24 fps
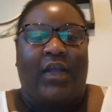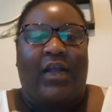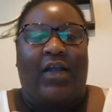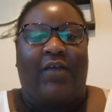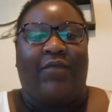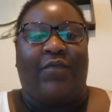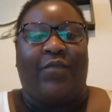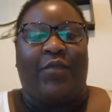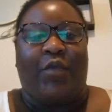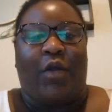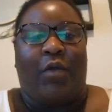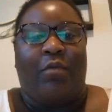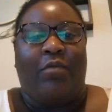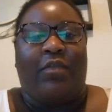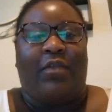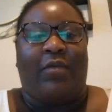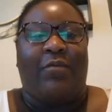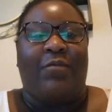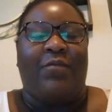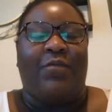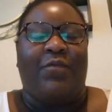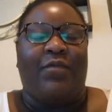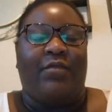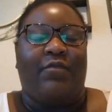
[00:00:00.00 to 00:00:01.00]
I've got
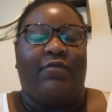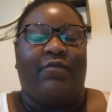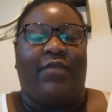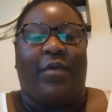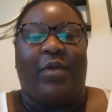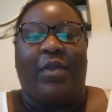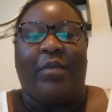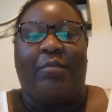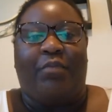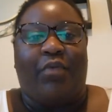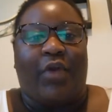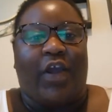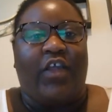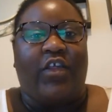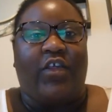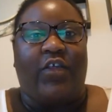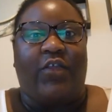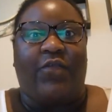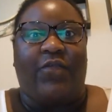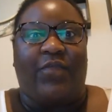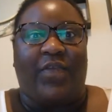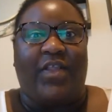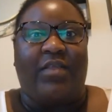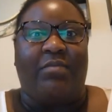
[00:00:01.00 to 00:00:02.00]
some very
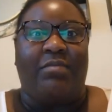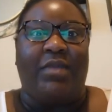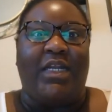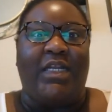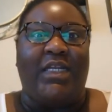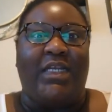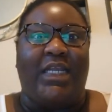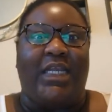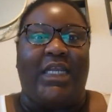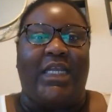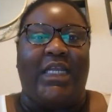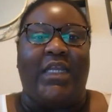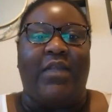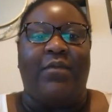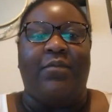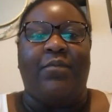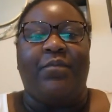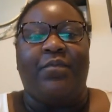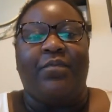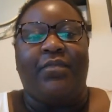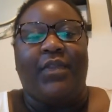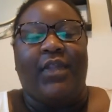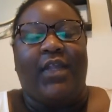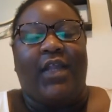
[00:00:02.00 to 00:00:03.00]
precious vitamin D.
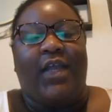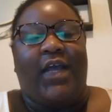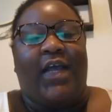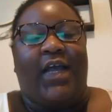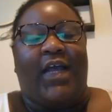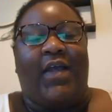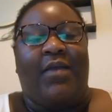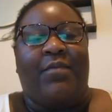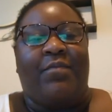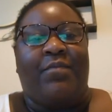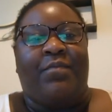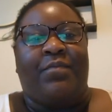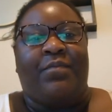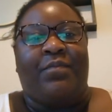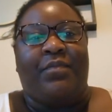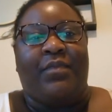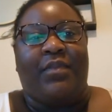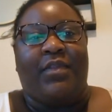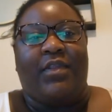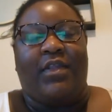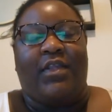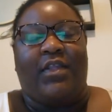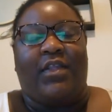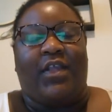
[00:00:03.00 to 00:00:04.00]

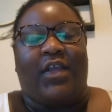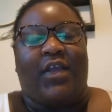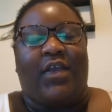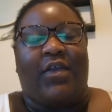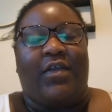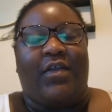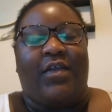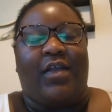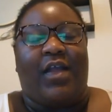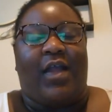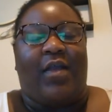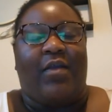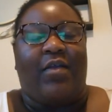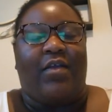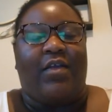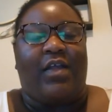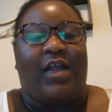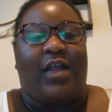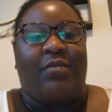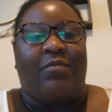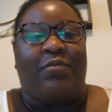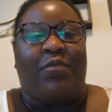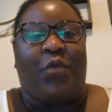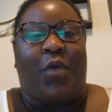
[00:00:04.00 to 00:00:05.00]
So
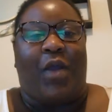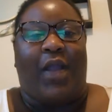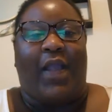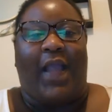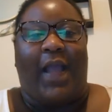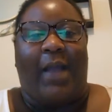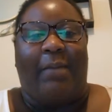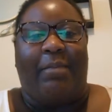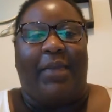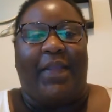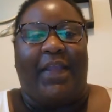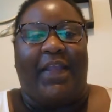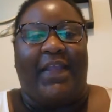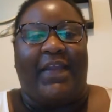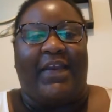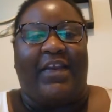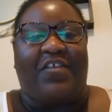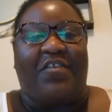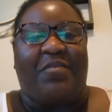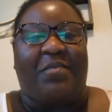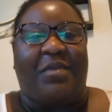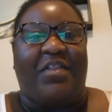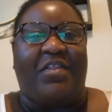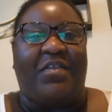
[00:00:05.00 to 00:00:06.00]
I'm quite happy, and
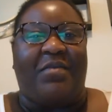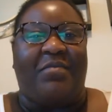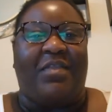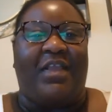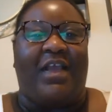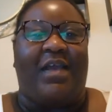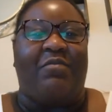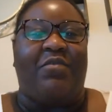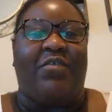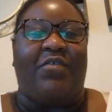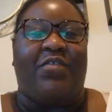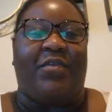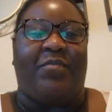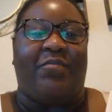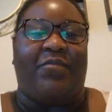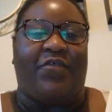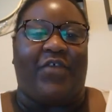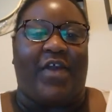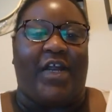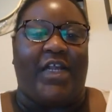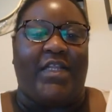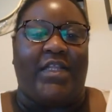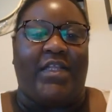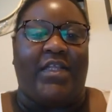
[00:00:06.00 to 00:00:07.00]
I spent some time with some
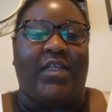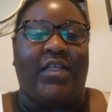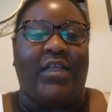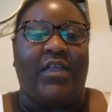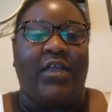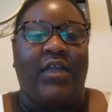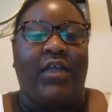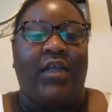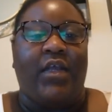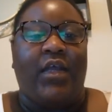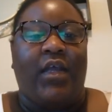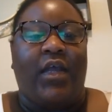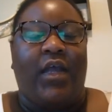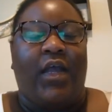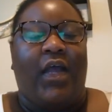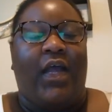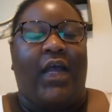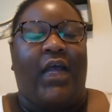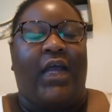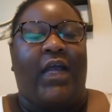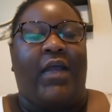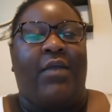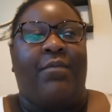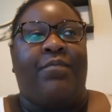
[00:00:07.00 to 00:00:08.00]
friends.
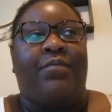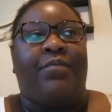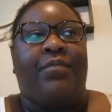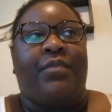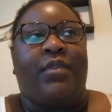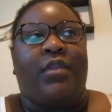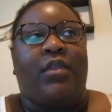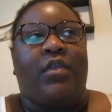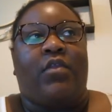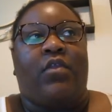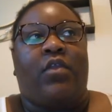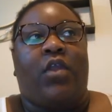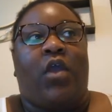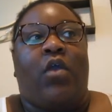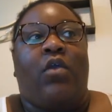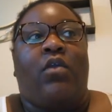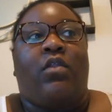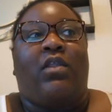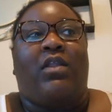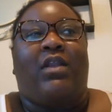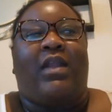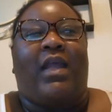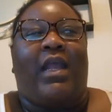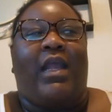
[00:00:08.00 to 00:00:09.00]

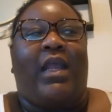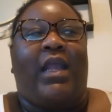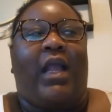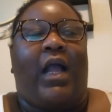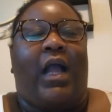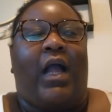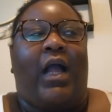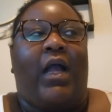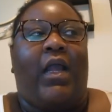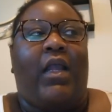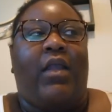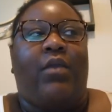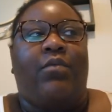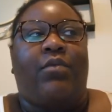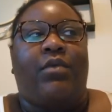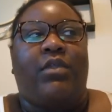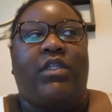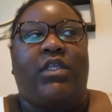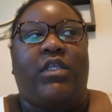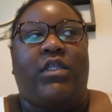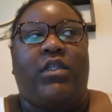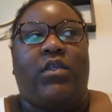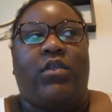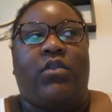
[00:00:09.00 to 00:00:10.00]
So today I
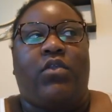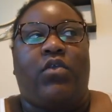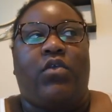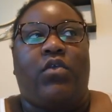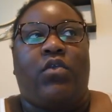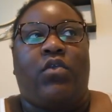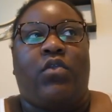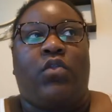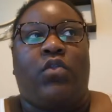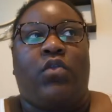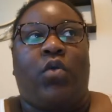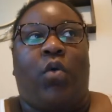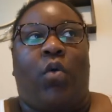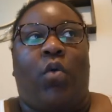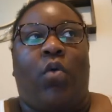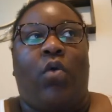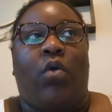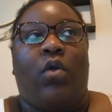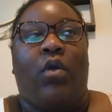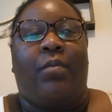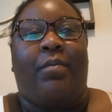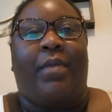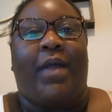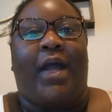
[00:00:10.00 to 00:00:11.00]
wanted to just
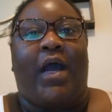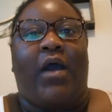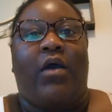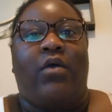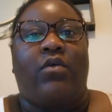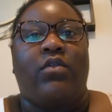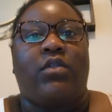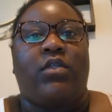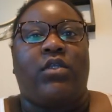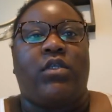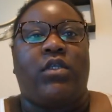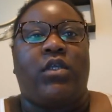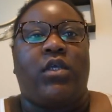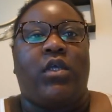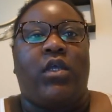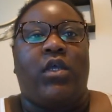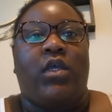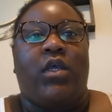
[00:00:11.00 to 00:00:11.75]
talk about